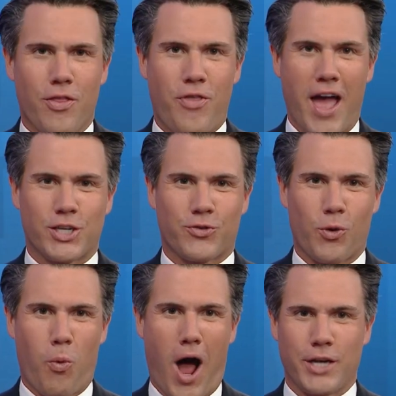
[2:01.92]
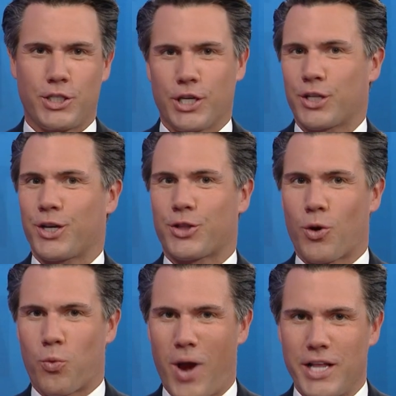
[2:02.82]
Thanks for watching. Click
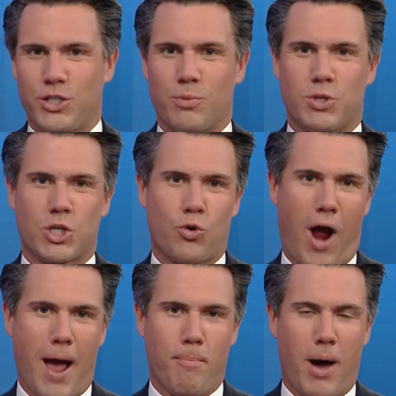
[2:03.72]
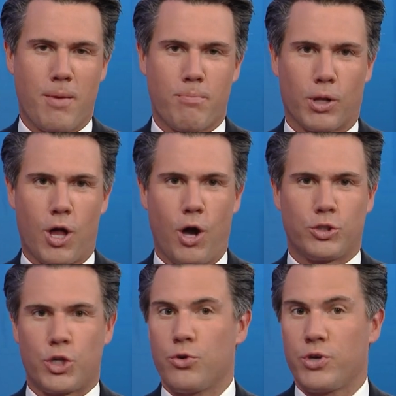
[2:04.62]
the red subscribe button below
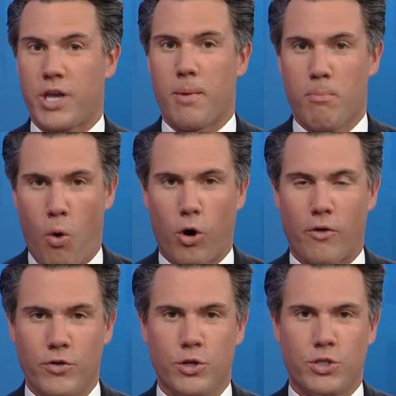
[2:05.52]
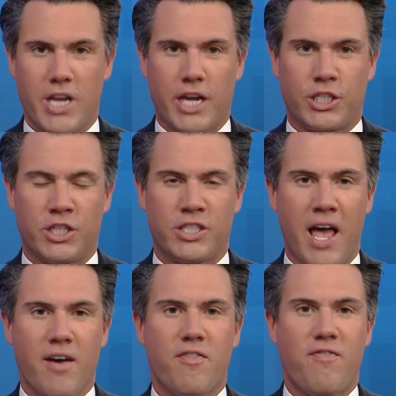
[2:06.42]
so you can get more of NewsNation's
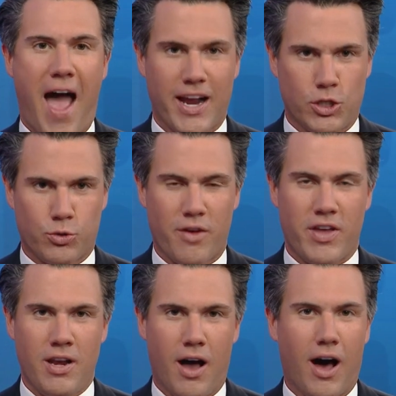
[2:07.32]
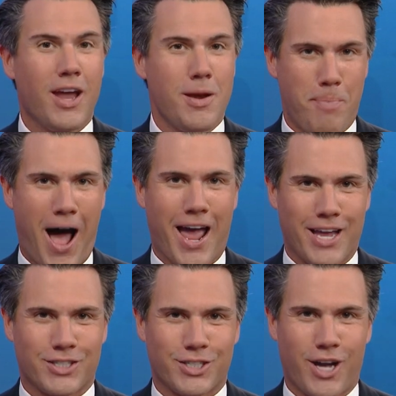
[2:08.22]
fact driven,
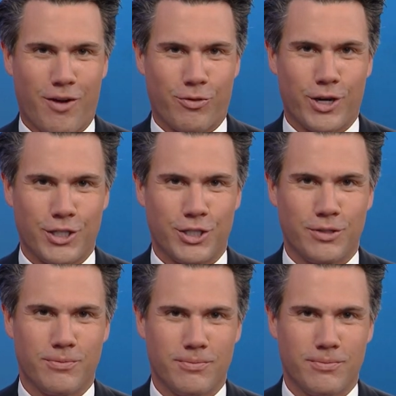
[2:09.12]
unbiased coverage.